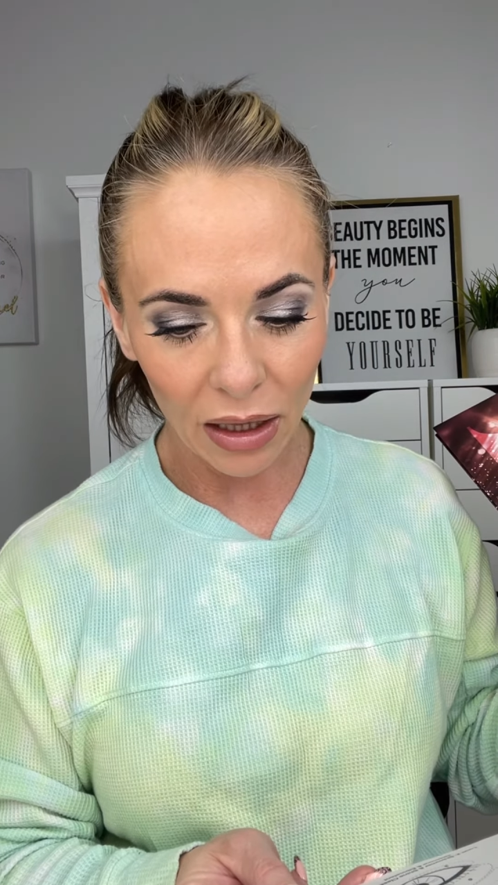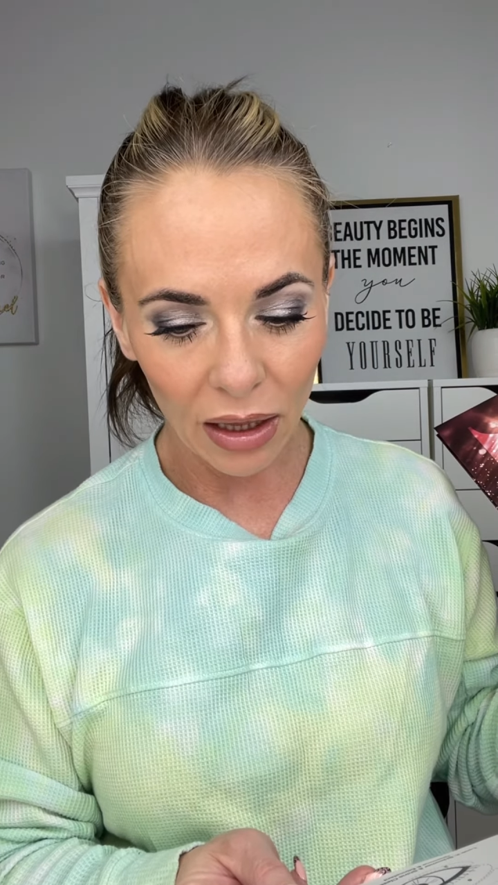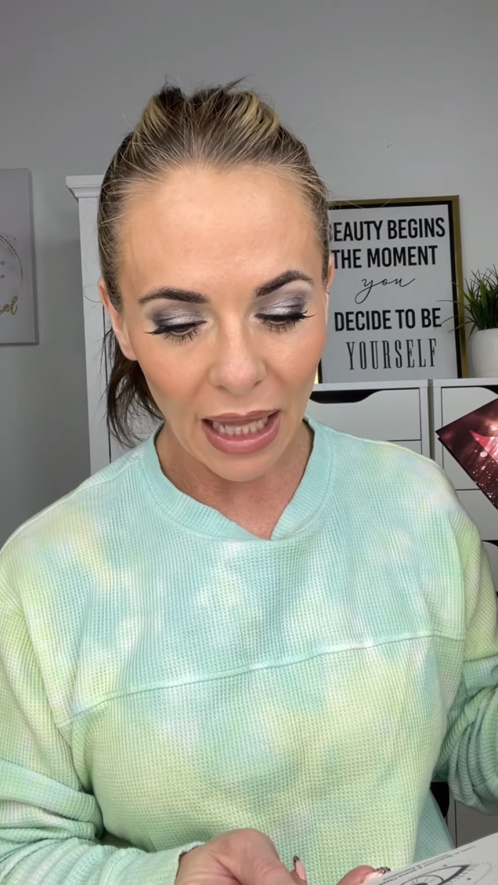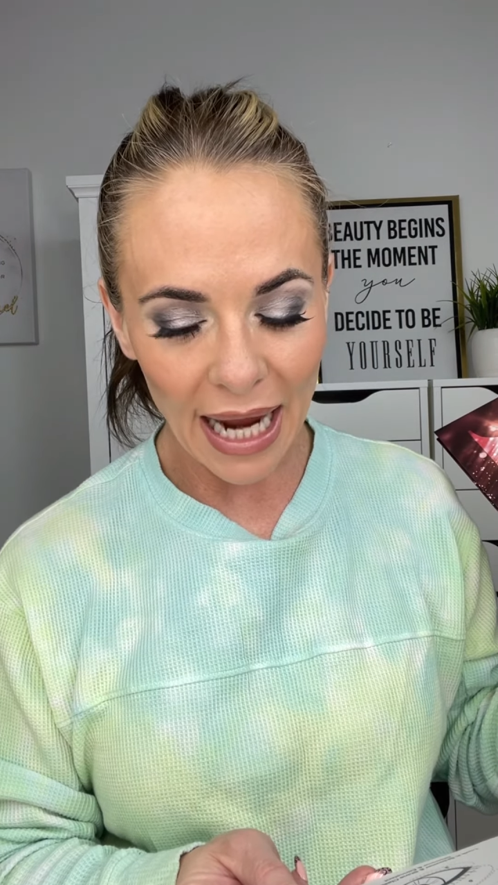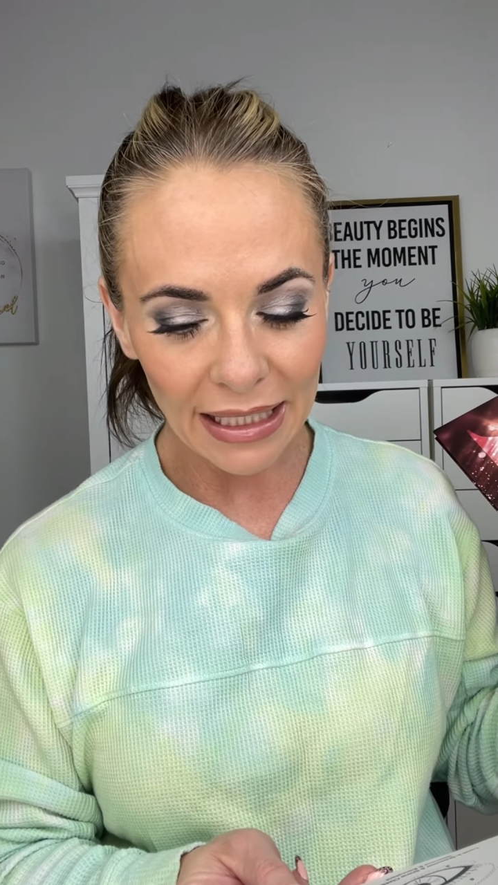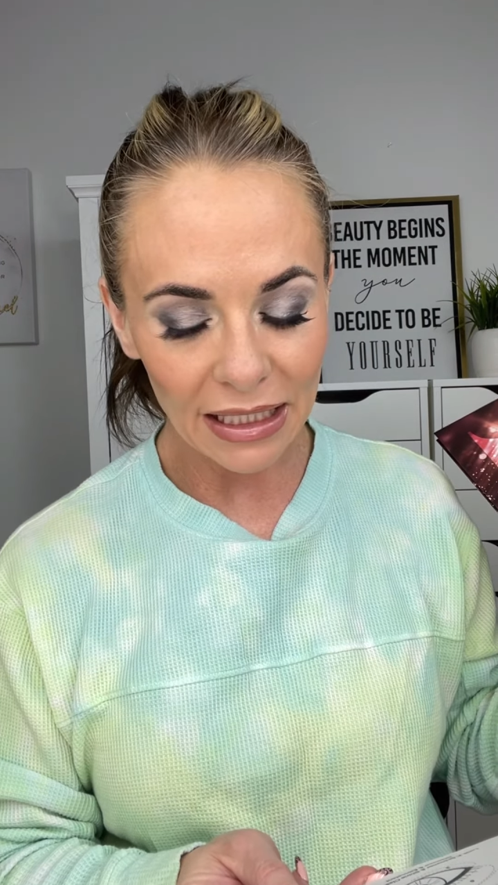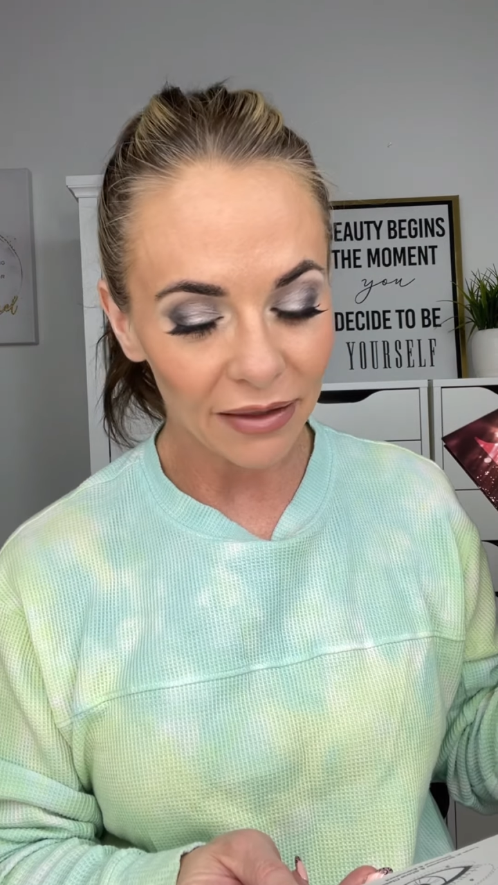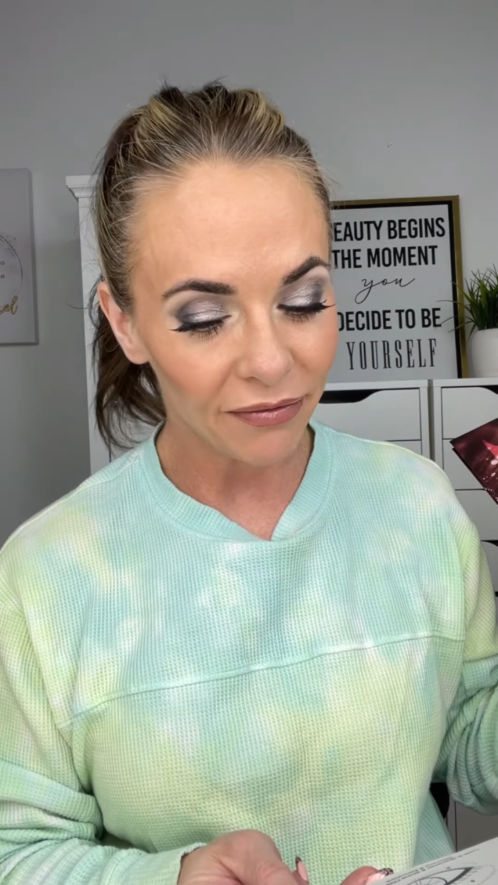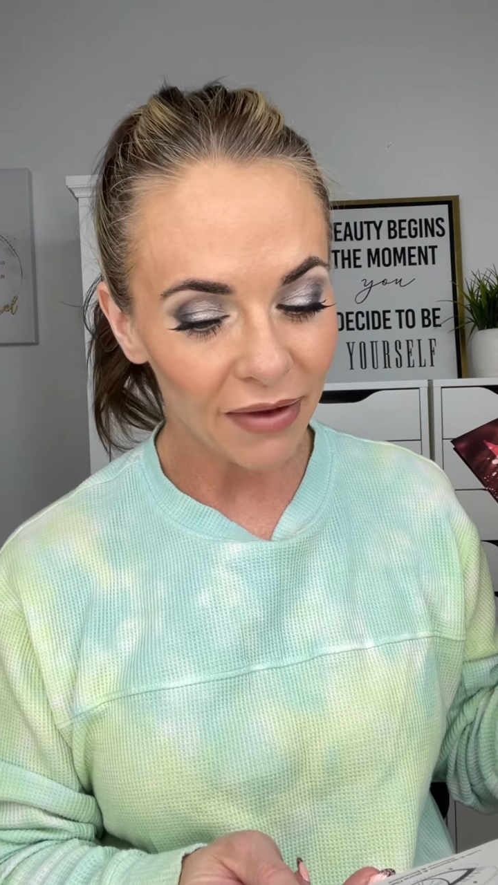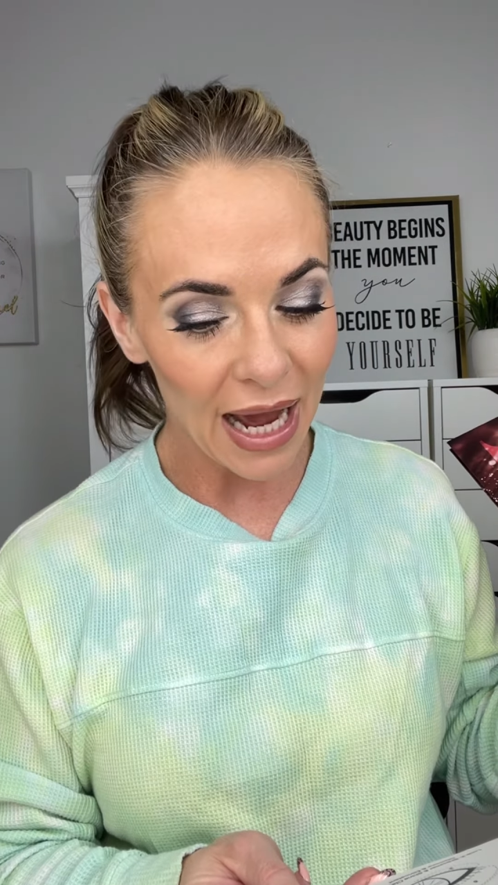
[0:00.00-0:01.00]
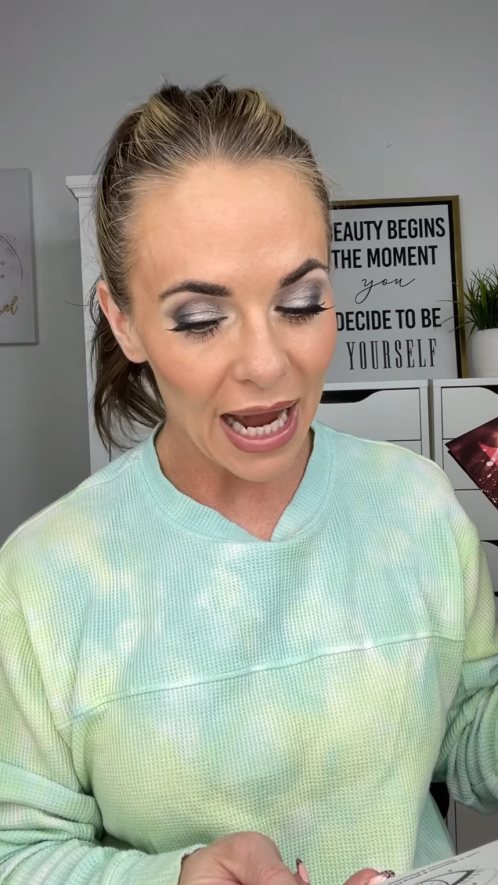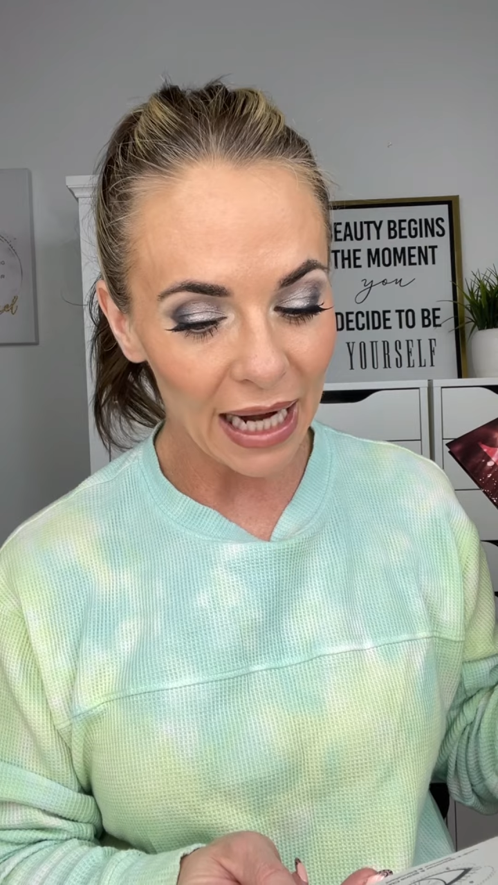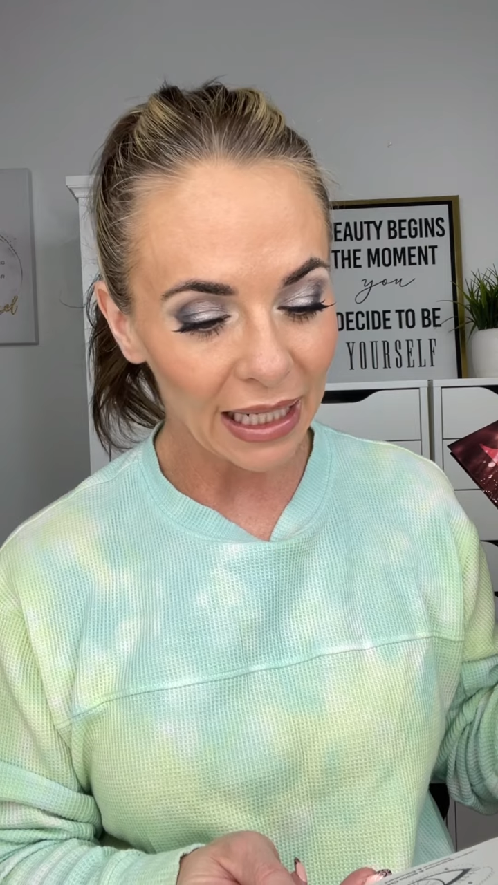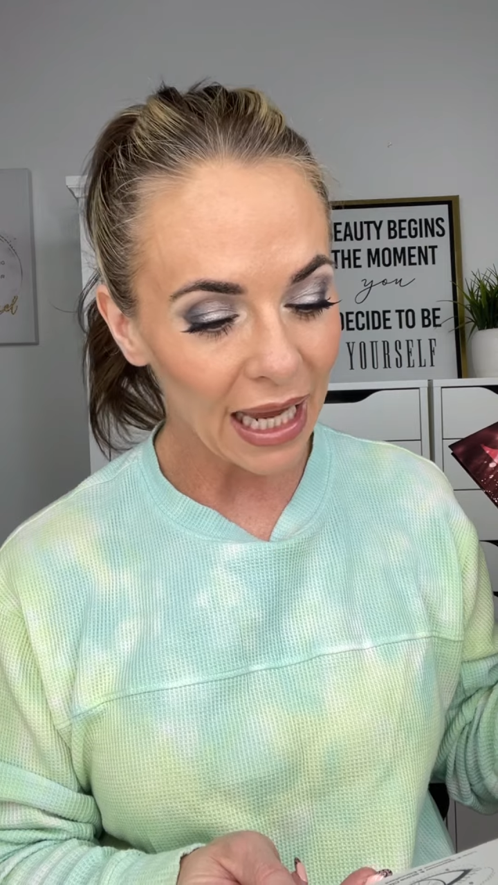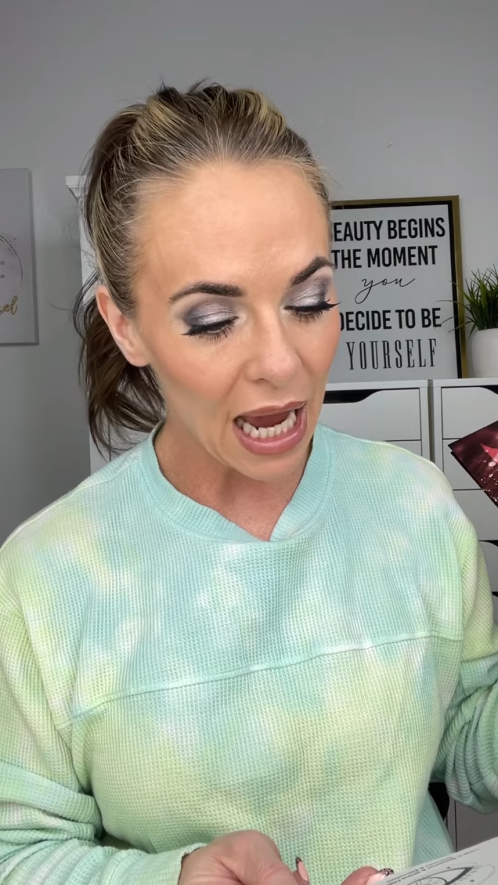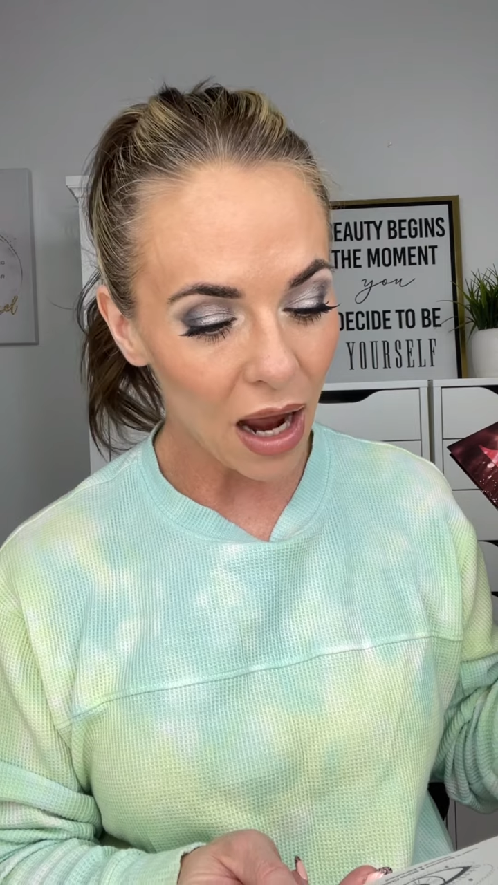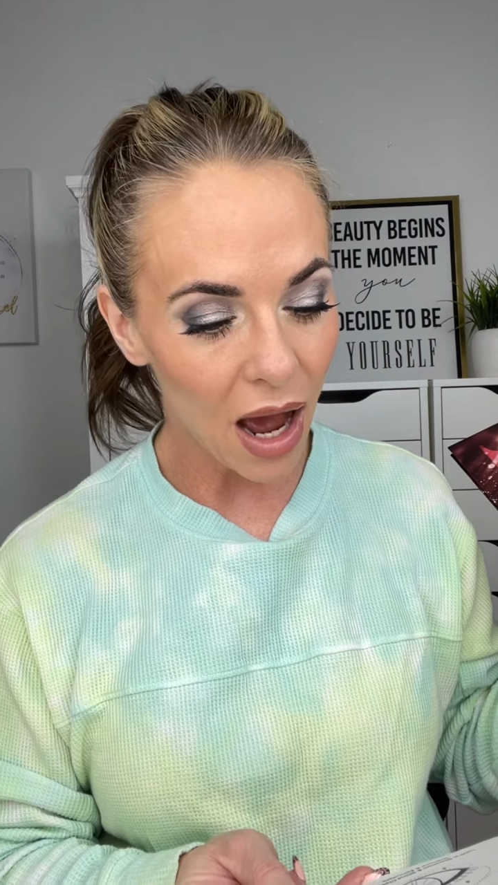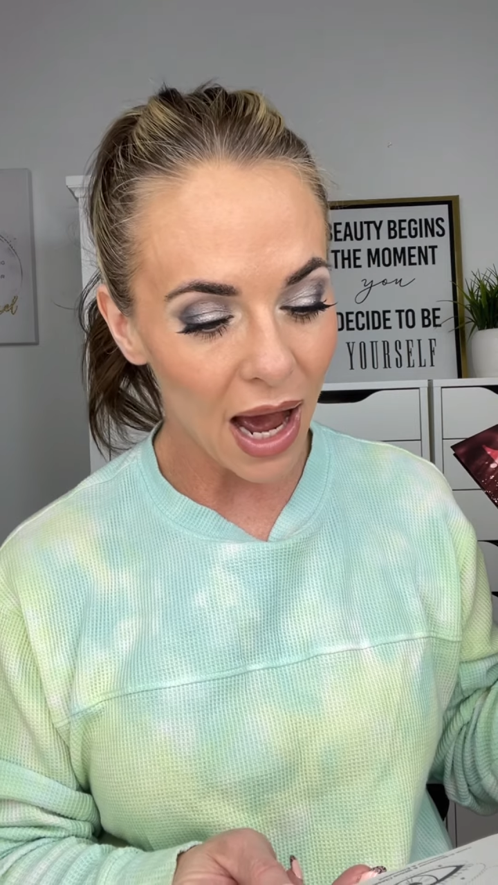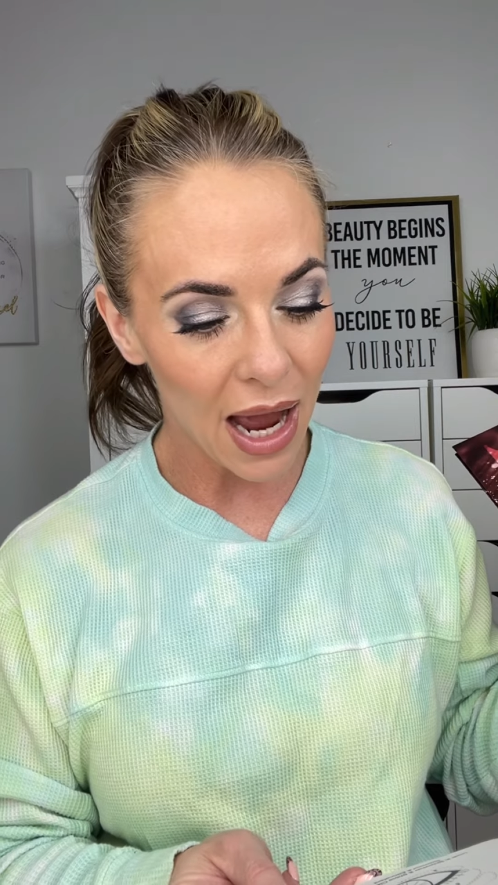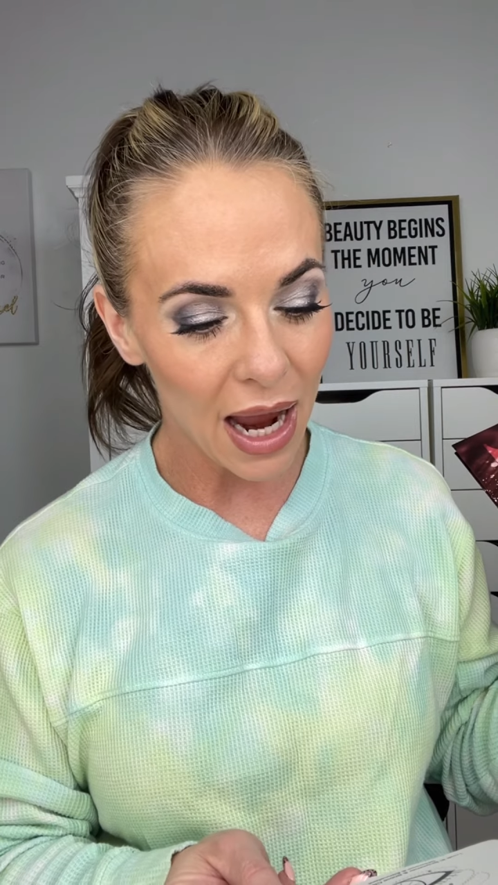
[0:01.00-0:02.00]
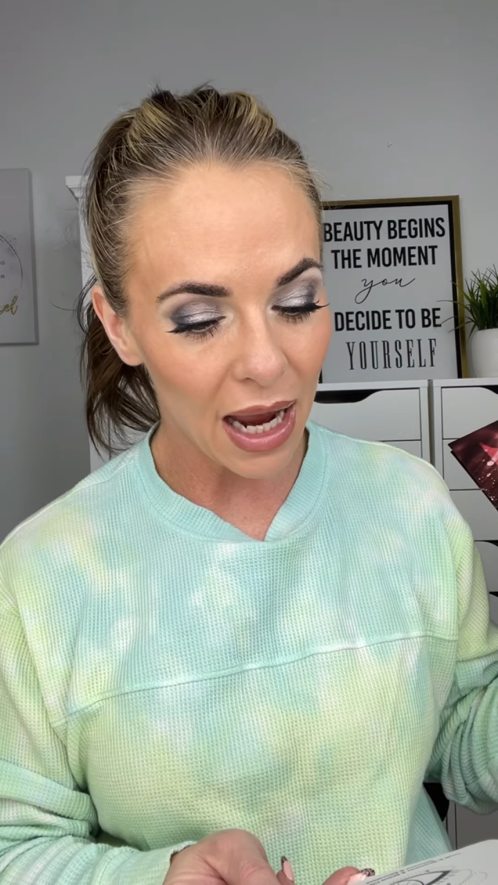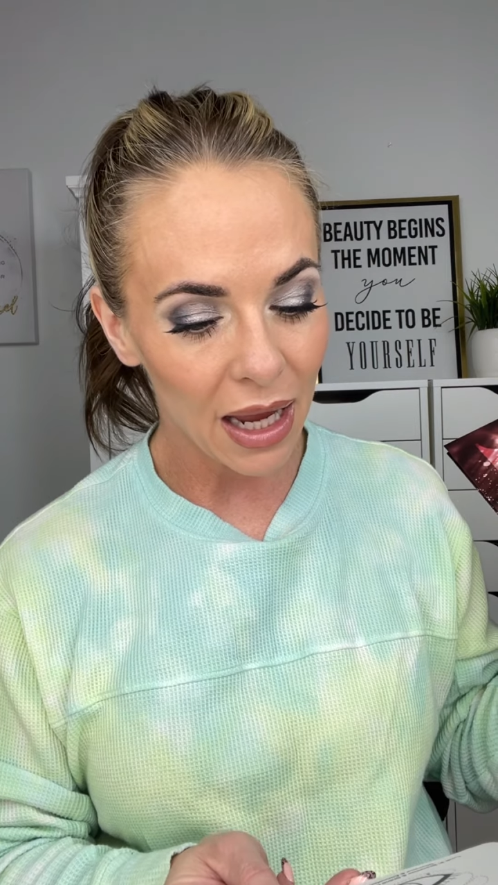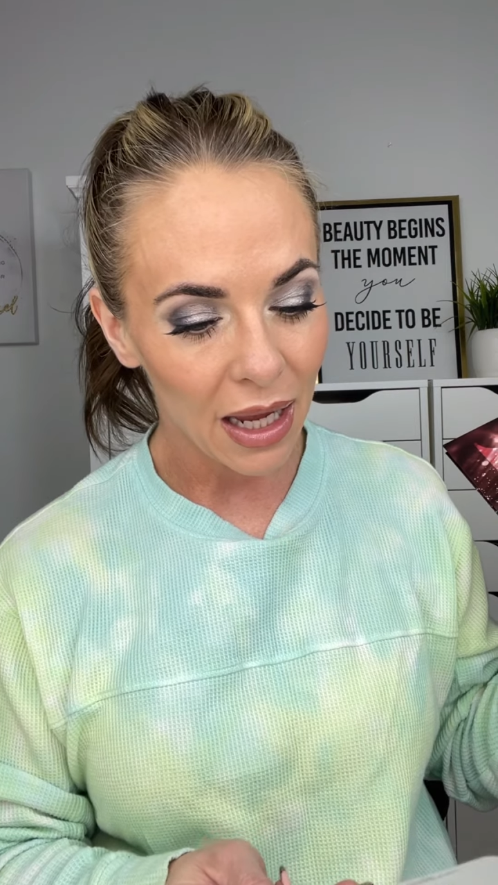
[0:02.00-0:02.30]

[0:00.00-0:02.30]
Lined and Defined Cat Eye,